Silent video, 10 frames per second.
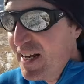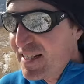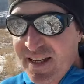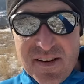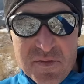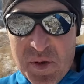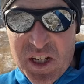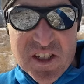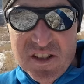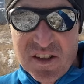Instead of
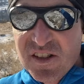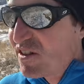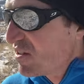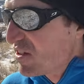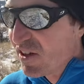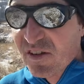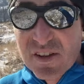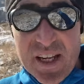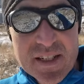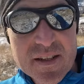meters, you can choose, you know,
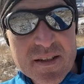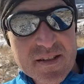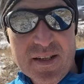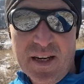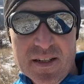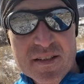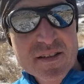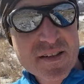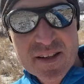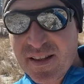light seconds,
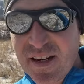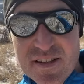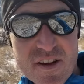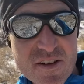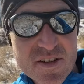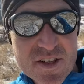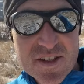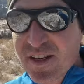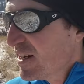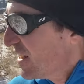and then it's all
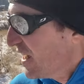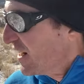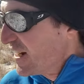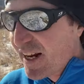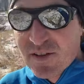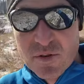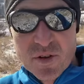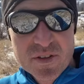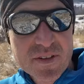just natural.